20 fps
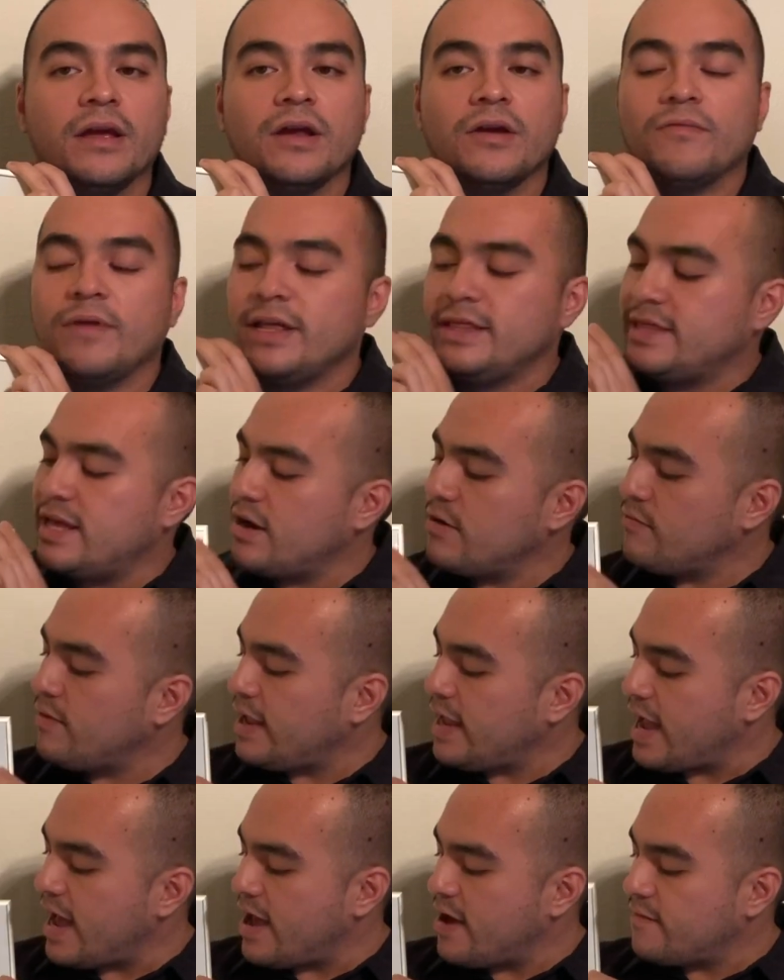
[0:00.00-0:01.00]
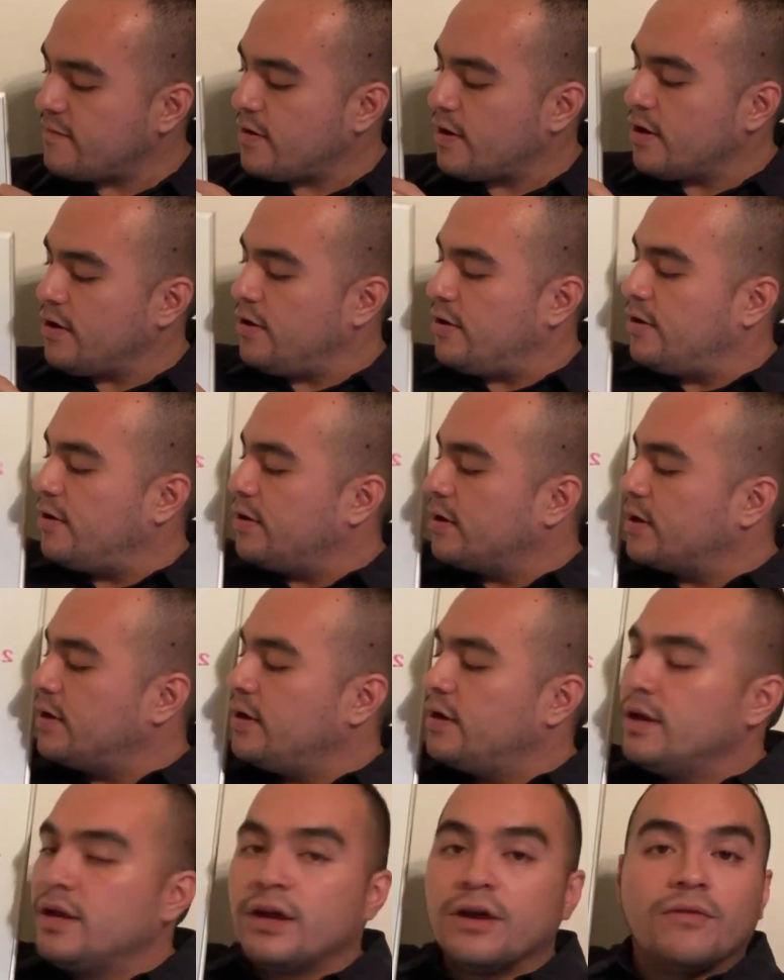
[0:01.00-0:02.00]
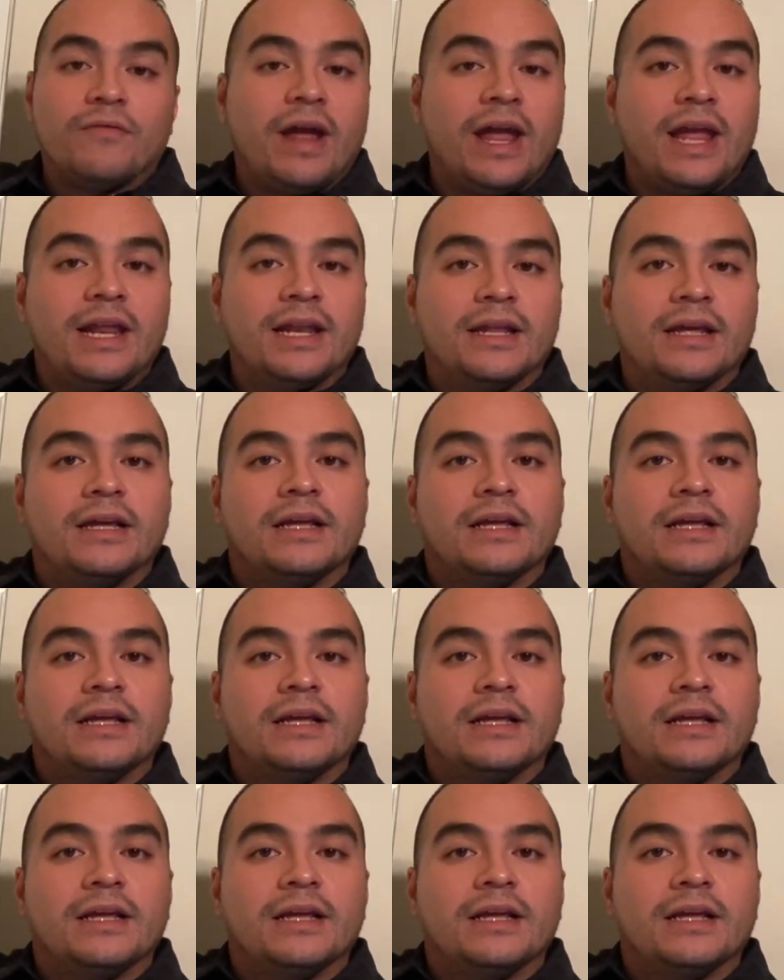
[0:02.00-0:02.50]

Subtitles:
Right there we have our hook, right?